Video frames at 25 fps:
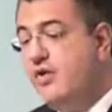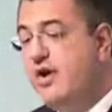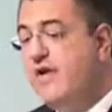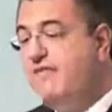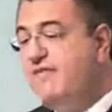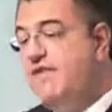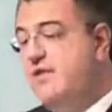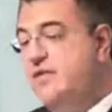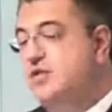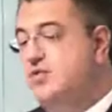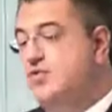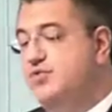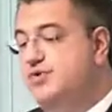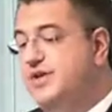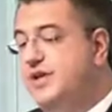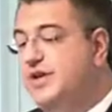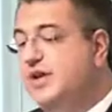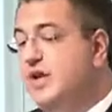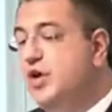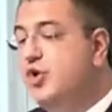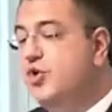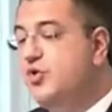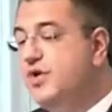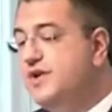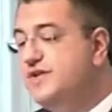revenues and
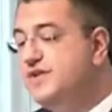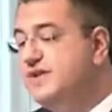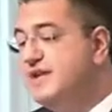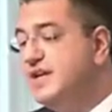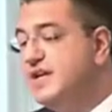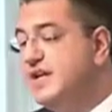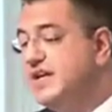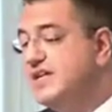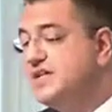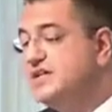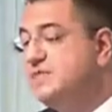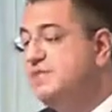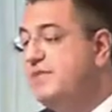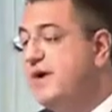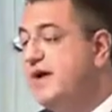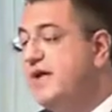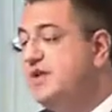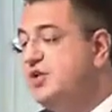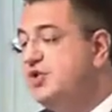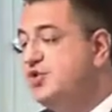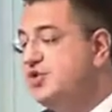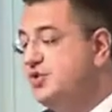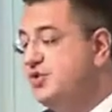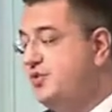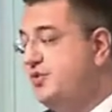increasing
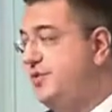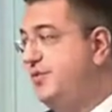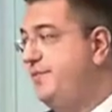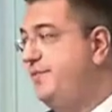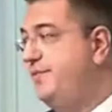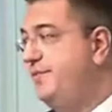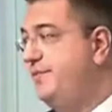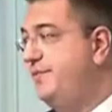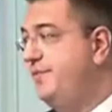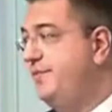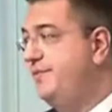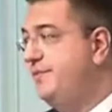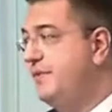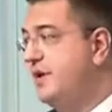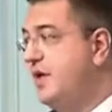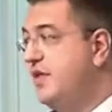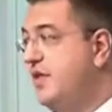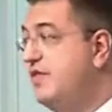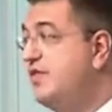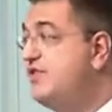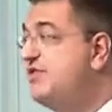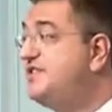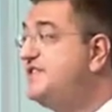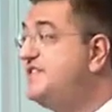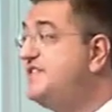expenditure,
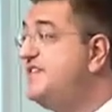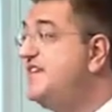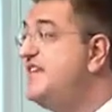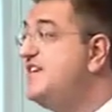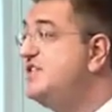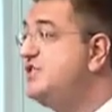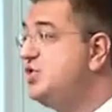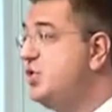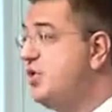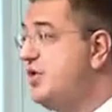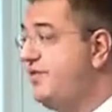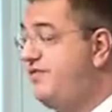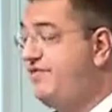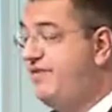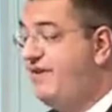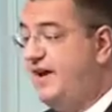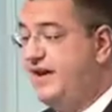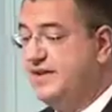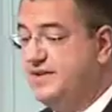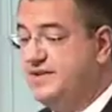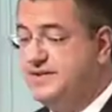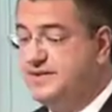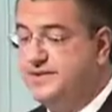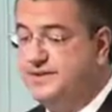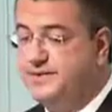the CoR
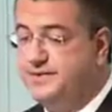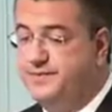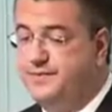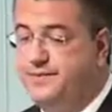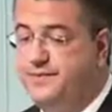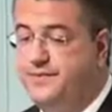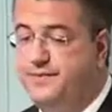effects,